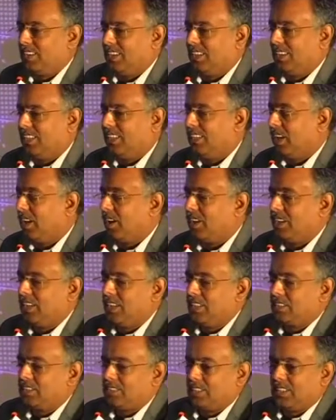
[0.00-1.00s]
And in our
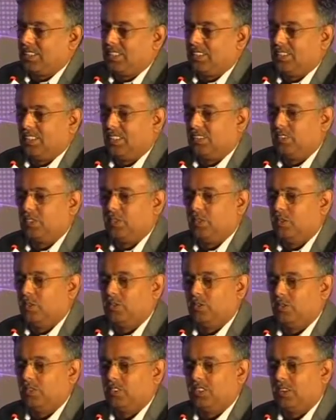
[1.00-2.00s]
industry, there is
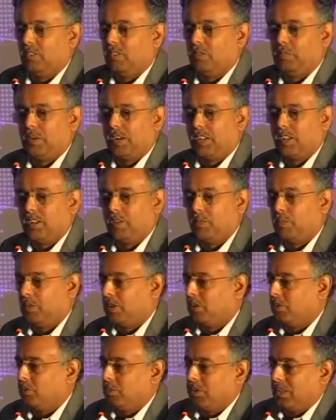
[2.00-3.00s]
no silver medal or
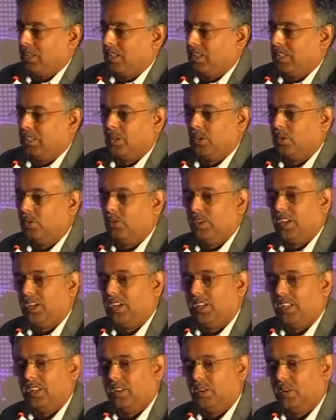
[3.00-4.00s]
bronze medal. Either you win
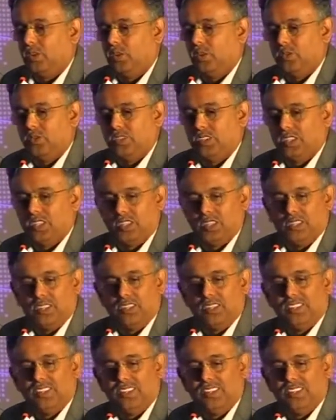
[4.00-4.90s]
a deal or you lose the deal.